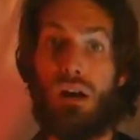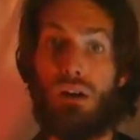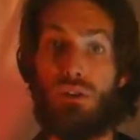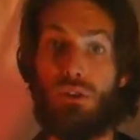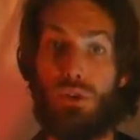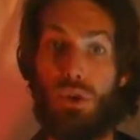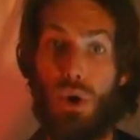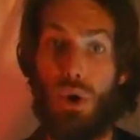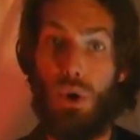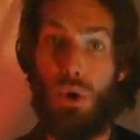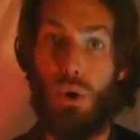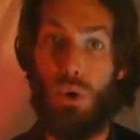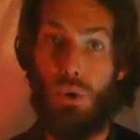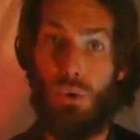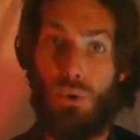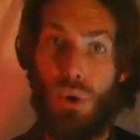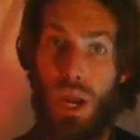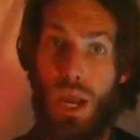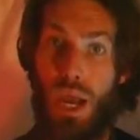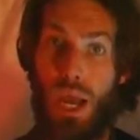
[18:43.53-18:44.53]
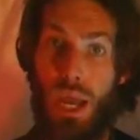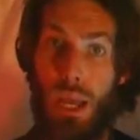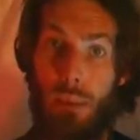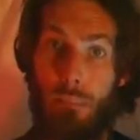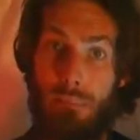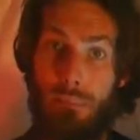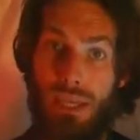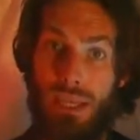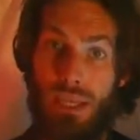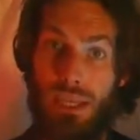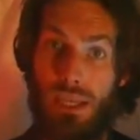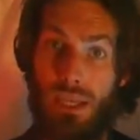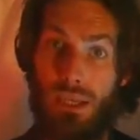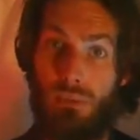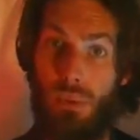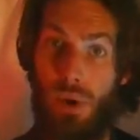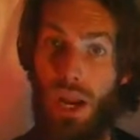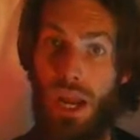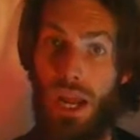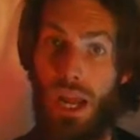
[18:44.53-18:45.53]
Do, re, mi,
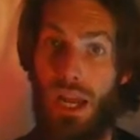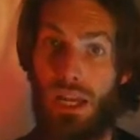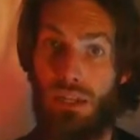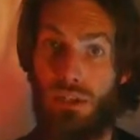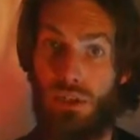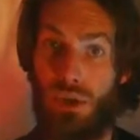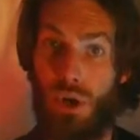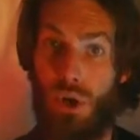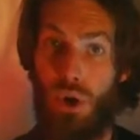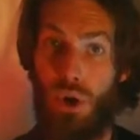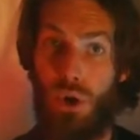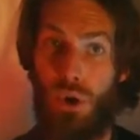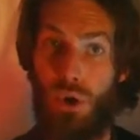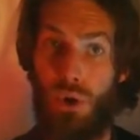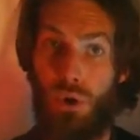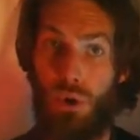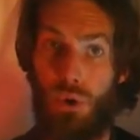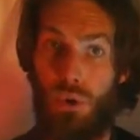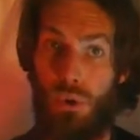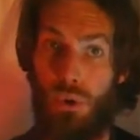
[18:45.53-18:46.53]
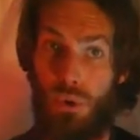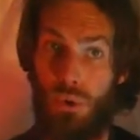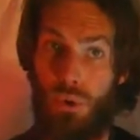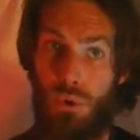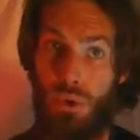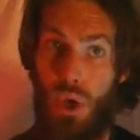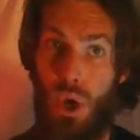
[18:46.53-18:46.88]
re, do.